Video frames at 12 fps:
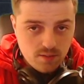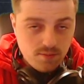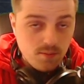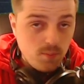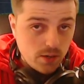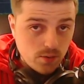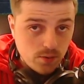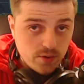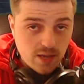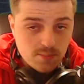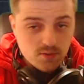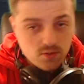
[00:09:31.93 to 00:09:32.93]
for micro
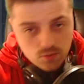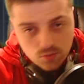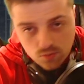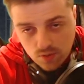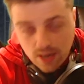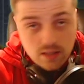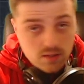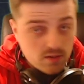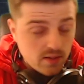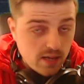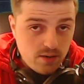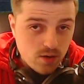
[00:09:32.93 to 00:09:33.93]
caps to rally to
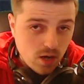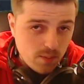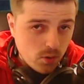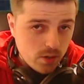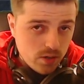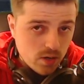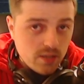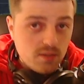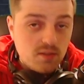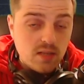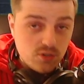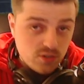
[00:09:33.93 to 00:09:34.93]
that
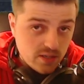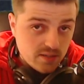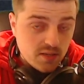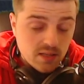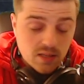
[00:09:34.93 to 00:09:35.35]
9.9/10 cent